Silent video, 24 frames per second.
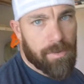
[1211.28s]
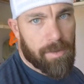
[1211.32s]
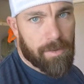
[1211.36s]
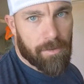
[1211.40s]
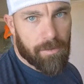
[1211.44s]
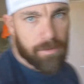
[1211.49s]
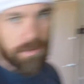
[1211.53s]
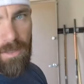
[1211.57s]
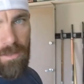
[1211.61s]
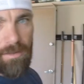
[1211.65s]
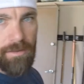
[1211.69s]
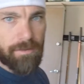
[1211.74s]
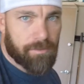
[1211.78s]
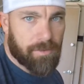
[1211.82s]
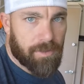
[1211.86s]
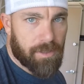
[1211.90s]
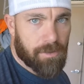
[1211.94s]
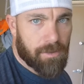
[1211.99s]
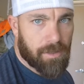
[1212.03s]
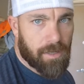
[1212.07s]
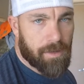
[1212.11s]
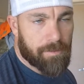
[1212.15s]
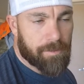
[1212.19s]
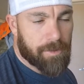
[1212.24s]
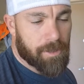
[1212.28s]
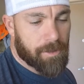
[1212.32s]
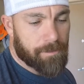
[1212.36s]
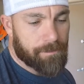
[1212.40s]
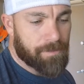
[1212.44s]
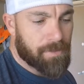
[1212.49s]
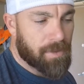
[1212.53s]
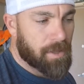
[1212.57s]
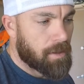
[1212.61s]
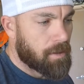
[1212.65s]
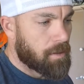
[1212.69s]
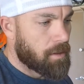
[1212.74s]
I'll get in the video camera here.
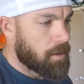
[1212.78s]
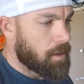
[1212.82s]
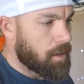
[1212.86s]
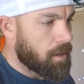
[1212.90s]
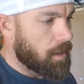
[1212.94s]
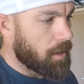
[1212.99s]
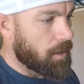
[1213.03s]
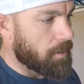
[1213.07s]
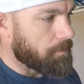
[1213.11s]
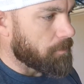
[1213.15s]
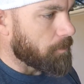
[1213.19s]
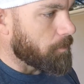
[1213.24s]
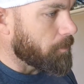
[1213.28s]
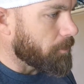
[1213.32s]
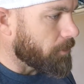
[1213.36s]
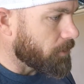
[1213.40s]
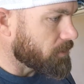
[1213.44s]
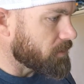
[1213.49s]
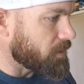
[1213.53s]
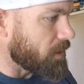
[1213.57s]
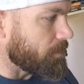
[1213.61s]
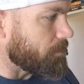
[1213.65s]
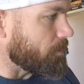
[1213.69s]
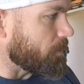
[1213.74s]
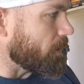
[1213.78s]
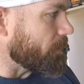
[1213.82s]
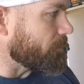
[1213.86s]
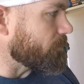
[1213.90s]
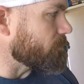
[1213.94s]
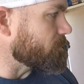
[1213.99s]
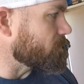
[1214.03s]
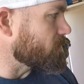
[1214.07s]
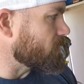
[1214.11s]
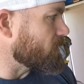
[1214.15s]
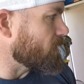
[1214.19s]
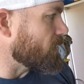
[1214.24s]
We'll pull the tape off and
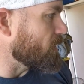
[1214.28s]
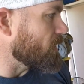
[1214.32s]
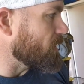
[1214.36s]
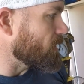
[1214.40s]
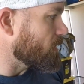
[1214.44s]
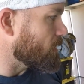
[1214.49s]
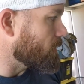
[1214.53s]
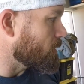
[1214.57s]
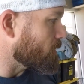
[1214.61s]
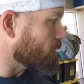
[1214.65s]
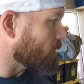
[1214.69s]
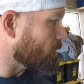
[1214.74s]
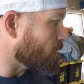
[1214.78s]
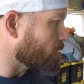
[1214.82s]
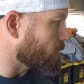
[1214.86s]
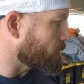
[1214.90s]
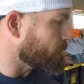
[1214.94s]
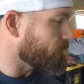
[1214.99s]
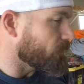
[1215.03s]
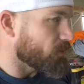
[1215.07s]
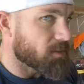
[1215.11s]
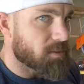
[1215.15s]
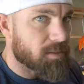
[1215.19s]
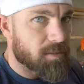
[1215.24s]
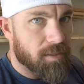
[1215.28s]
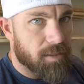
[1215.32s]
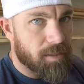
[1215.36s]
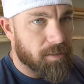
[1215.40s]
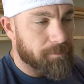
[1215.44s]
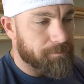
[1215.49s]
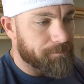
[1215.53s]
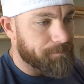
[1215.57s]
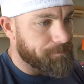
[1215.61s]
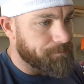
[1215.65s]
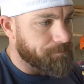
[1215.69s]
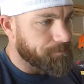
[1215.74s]
see, you know, if it's
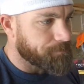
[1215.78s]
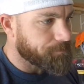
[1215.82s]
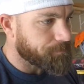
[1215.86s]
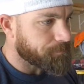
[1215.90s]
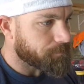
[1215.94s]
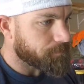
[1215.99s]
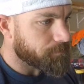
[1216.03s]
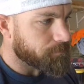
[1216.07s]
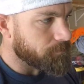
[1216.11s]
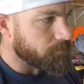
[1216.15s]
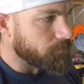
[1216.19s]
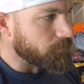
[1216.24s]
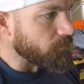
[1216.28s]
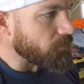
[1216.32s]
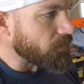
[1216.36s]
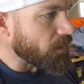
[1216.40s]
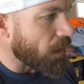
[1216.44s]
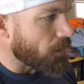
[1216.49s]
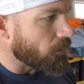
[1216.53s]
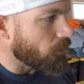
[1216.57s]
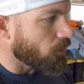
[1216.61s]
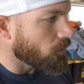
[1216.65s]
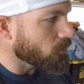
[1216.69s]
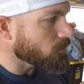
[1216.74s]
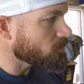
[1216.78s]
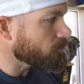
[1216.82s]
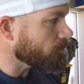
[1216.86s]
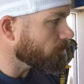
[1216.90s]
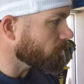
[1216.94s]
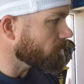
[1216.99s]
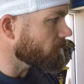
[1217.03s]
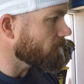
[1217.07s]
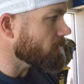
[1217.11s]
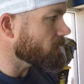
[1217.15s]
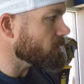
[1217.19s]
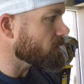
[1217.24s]
how noticeable it
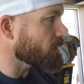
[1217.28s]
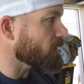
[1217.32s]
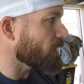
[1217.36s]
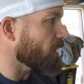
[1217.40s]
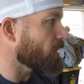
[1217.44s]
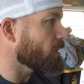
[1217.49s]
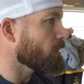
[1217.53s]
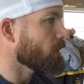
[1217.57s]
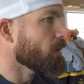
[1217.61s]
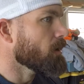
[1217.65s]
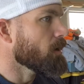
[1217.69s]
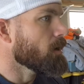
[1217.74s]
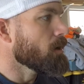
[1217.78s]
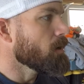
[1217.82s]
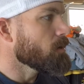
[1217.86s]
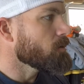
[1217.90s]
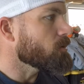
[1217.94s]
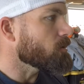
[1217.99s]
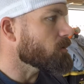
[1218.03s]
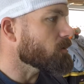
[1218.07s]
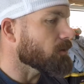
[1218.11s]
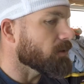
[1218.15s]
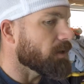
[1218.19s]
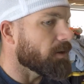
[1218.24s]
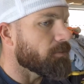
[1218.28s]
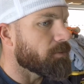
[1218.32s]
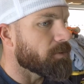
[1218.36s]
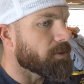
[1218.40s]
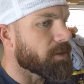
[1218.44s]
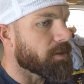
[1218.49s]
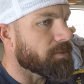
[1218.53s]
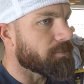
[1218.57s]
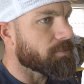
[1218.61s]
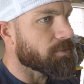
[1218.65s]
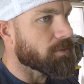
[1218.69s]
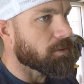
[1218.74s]
is, and again, just live with
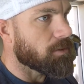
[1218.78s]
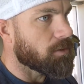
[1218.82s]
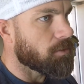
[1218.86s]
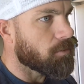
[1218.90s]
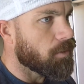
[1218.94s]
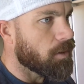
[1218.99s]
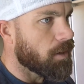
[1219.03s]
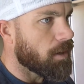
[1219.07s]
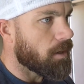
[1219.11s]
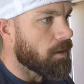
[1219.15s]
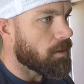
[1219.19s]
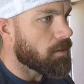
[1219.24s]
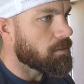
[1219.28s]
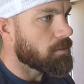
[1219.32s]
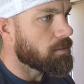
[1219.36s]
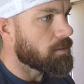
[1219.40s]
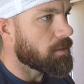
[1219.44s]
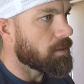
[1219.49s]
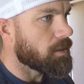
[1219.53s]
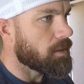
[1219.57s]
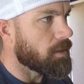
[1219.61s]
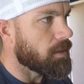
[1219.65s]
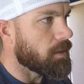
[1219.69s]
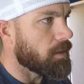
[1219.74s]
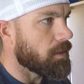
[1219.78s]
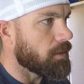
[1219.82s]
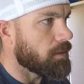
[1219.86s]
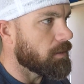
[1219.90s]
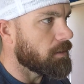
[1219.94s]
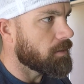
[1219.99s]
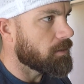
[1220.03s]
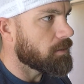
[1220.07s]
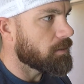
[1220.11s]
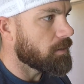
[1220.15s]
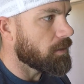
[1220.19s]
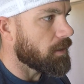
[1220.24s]
it for a little while.
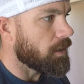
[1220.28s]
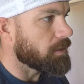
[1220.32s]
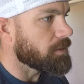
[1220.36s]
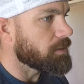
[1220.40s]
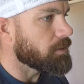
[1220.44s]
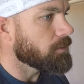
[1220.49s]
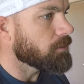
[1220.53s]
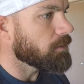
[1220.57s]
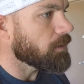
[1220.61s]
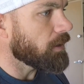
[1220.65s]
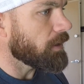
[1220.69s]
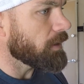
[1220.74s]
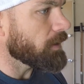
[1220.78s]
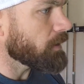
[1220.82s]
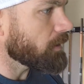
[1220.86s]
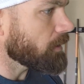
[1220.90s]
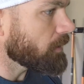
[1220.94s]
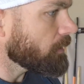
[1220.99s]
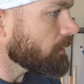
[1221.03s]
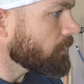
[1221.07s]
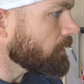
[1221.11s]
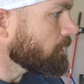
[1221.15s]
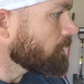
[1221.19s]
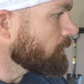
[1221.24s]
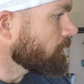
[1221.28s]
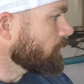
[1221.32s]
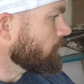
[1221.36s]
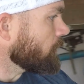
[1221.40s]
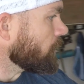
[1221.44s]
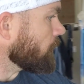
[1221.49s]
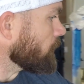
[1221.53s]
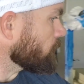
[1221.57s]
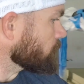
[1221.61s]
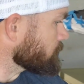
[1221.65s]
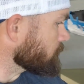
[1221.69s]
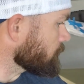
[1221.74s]
I do like
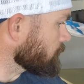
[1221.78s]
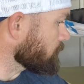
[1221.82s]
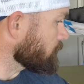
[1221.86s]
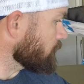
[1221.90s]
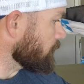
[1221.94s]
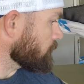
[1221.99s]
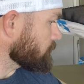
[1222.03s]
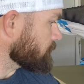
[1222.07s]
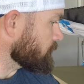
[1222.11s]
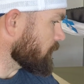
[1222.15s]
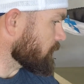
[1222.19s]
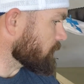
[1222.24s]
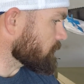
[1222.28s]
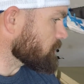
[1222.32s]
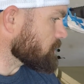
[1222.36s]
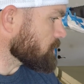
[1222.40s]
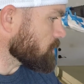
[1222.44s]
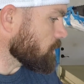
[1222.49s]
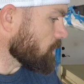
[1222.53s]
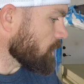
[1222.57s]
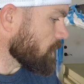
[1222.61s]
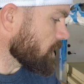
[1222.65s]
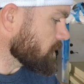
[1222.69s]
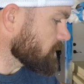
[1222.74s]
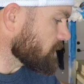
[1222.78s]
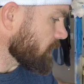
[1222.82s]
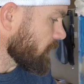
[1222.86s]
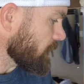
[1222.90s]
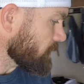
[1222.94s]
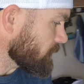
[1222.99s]
how it turned out texture wise. I had the